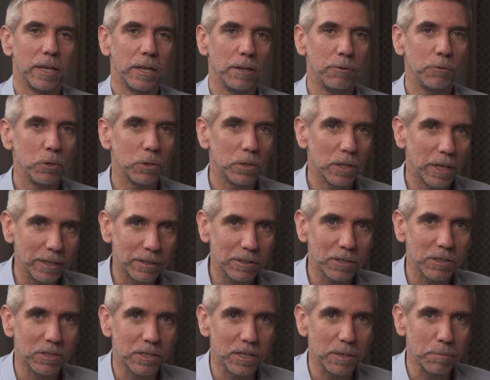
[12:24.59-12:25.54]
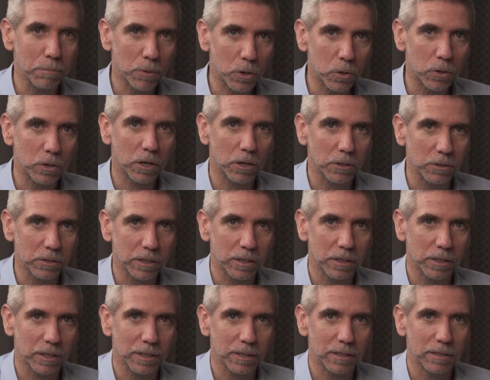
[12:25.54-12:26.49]
If you'd like to see more
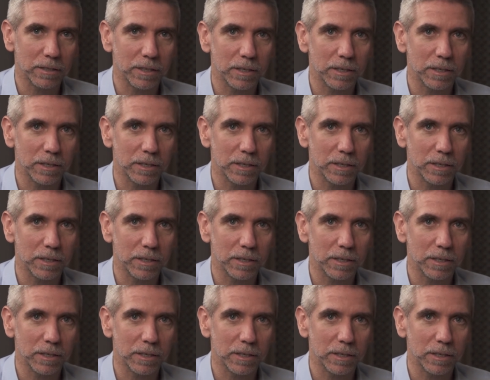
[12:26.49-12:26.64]
content like